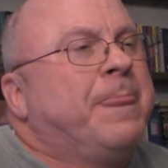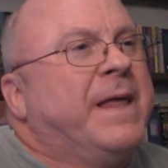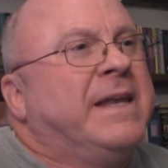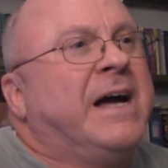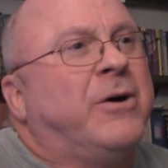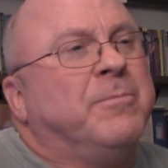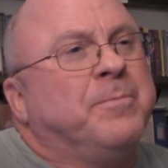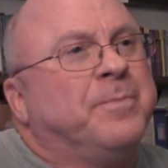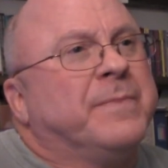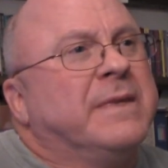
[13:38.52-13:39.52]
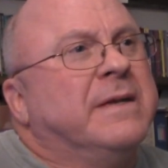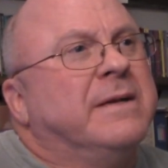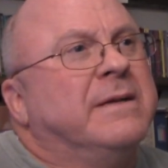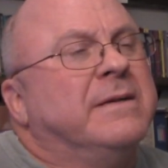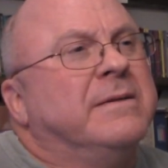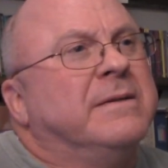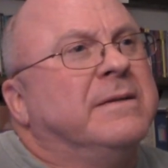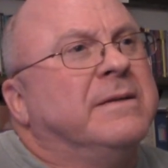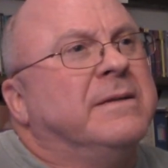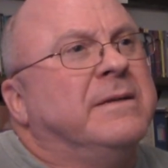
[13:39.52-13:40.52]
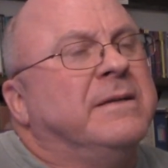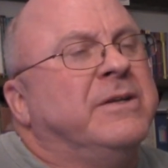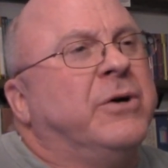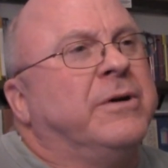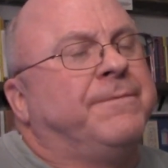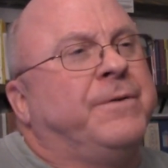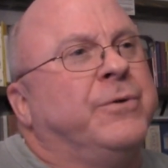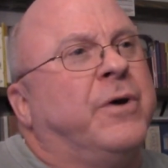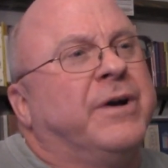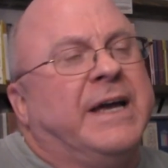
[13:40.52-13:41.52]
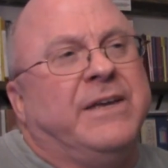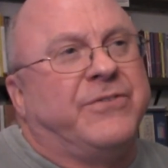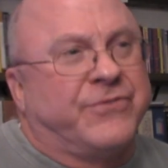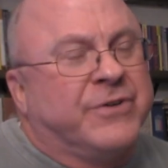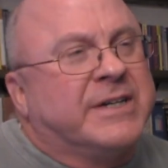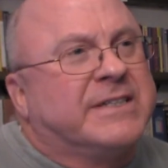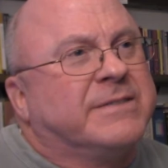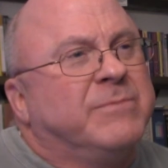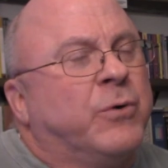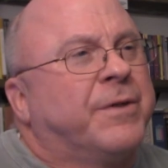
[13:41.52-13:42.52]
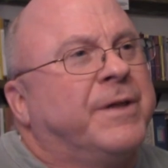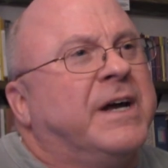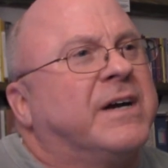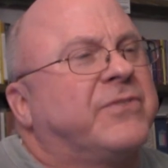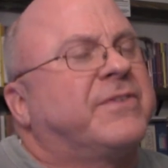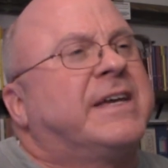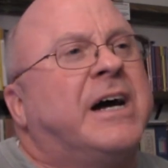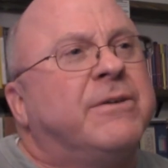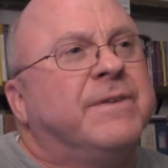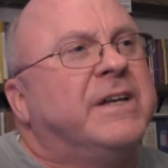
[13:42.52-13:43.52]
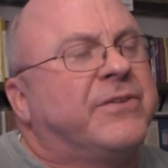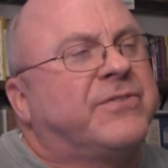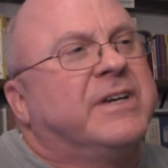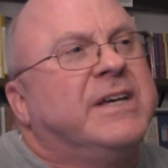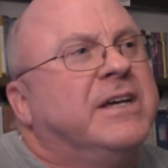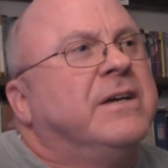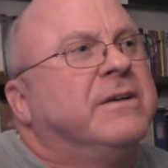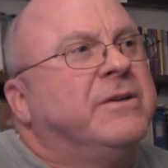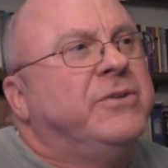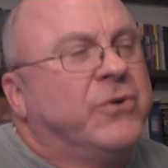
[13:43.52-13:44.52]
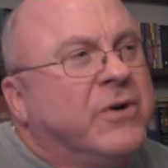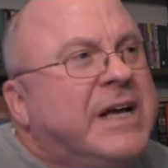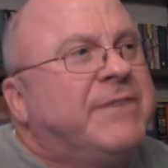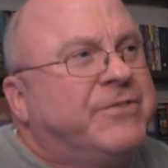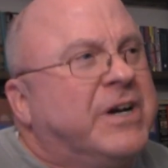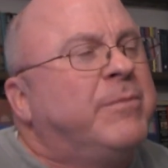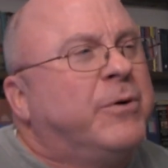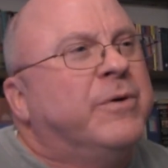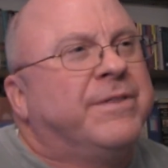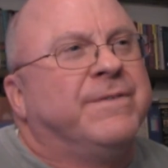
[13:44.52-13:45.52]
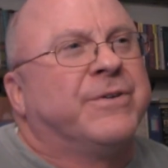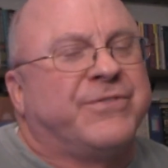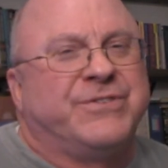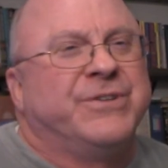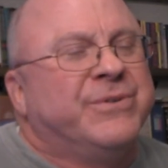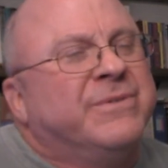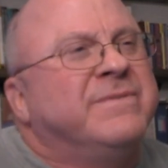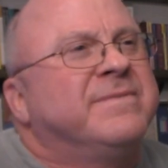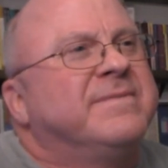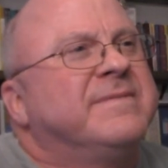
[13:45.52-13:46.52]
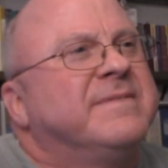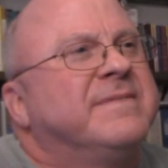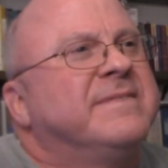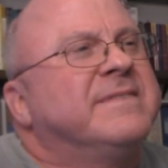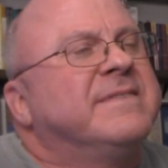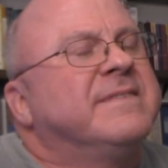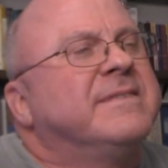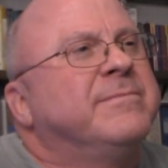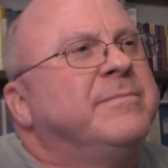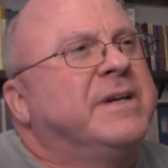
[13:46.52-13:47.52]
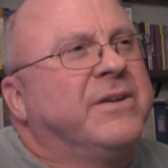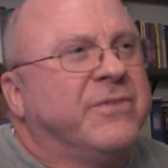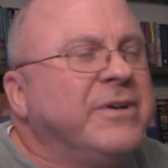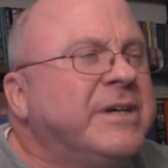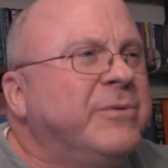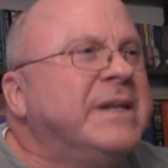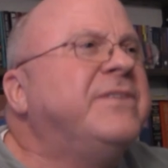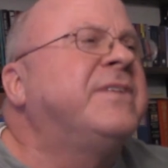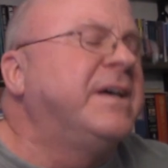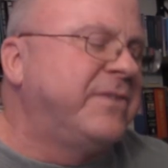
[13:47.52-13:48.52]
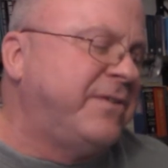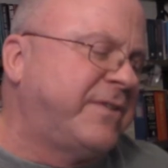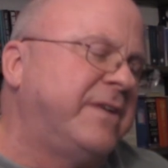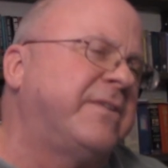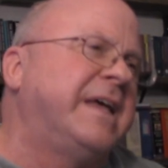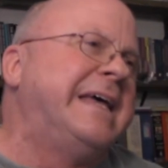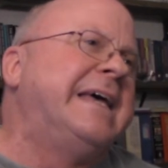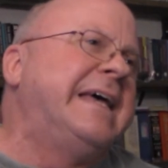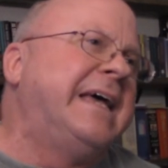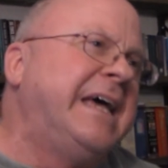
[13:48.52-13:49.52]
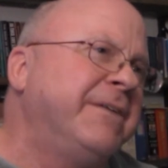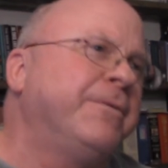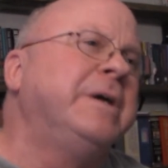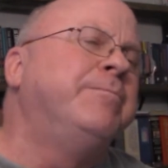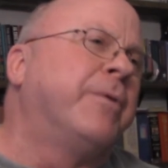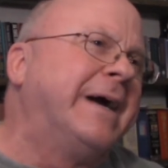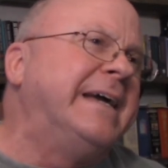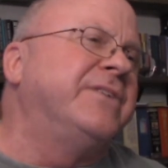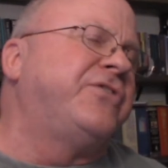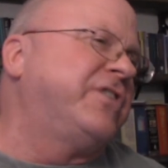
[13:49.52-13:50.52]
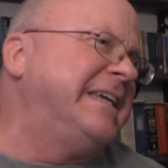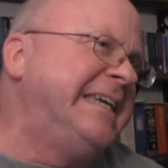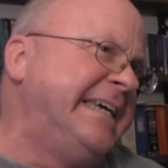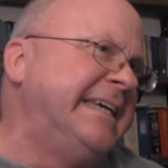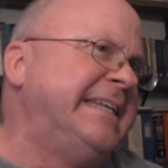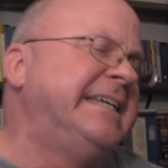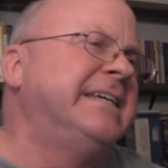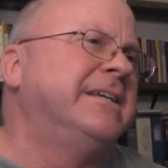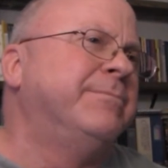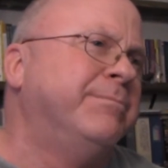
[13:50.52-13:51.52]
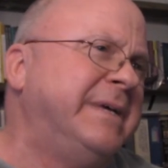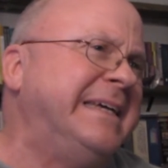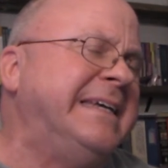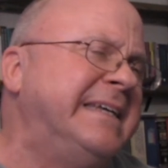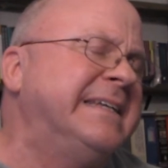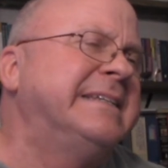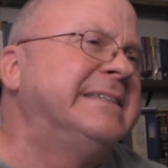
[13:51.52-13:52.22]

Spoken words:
Now, you know, if you are a strict Orthodox Calvinist, you're going to have trouble with verse 2. Because look at what he says. He says, every branch in me.